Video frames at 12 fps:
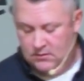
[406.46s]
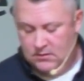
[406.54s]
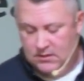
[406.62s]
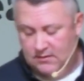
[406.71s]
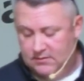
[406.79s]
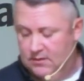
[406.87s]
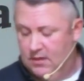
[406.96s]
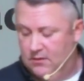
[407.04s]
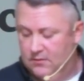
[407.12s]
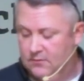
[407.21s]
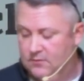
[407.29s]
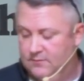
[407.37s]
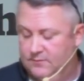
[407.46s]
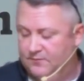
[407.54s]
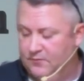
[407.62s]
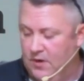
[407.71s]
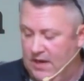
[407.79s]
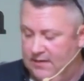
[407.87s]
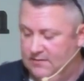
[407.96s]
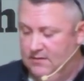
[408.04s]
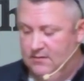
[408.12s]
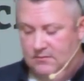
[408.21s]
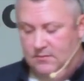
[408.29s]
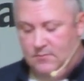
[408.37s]
Here's another phrase
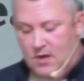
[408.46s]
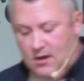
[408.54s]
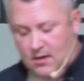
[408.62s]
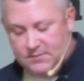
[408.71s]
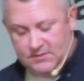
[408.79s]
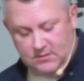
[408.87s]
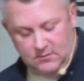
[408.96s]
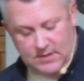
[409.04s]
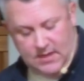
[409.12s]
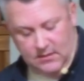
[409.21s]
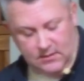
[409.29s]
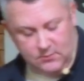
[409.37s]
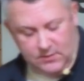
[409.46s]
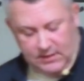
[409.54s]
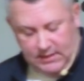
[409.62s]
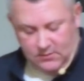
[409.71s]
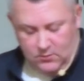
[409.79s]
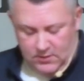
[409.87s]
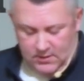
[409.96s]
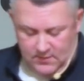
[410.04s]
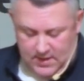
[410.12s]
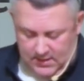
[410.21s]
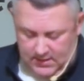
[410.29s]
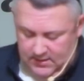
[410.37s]
that Harp so eloquently coined
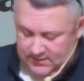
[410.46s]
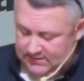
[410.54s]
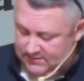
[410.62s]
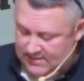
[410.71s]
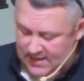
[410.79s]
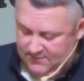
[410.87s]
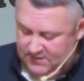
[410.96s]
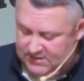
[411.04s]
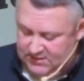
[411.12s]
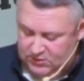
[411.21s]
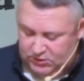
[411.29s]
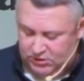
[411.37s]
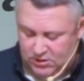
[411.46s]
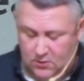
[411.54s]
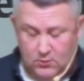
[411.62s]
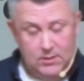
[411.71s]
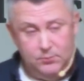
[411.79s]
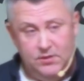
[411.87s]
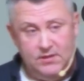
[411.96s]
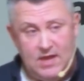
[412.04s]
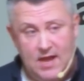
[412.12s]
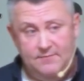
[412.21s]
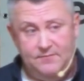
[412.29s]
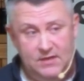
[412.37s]
around here. It says, David doesn't show up with
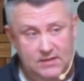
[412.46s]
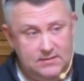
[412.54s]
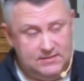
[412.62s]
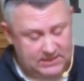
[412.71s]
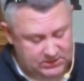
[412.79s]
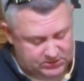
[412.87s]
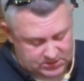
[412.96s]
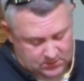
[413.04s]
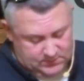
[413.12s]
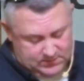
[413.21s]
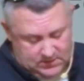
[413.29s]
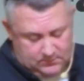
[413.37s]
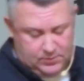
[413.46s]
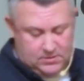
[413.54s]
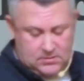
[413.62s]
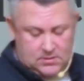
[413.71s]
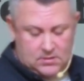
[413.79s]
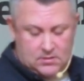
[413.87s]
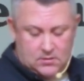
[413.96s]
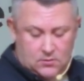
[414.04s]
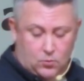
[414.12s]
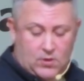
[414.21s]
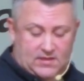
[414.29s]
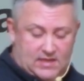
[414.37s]
confidence, he shows up
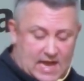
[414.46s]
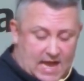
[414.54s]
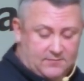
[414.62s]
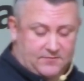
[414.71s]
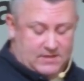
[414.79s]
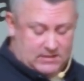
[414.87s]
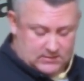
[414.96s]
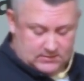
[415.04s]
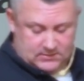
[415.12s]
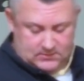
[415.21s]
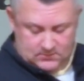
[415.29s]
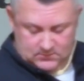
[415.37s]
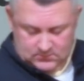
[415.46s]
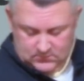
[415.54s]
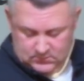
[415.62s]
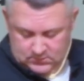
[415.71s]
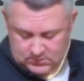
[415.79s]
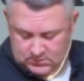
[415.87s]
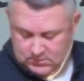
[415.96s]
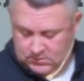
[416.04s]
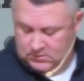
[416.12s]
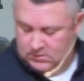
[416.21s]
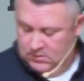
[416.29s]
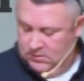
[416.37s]
with Godfidence.
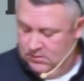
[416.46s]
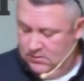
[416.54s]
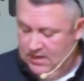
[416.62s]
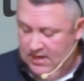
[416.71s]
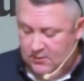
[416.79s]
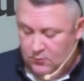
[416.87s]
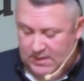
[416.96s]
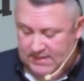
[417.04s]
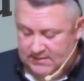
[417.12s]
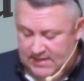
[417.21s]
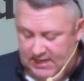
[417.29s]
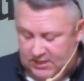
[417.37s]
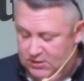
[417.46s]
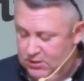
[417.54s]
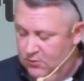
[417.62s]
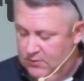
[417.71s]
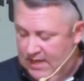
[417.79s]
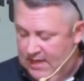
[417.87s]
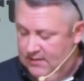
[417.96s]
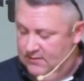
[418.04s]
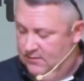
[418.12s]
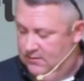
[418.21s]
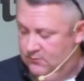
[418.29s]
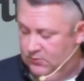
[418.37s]
And the reason he could do that,
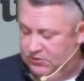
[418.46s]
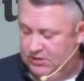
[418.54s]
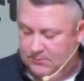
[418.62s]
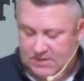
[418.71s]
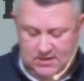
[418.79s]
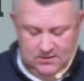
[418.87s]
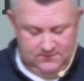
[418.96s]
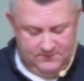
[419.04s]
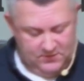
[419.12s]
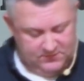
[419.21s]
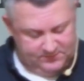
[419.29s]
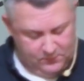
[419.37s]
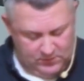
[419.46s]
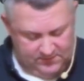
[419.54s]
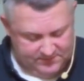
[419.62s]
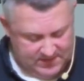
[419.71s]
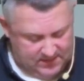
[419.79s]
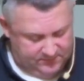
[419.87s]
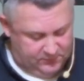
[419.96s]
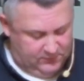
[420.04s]
we'll jump down to verse 45 through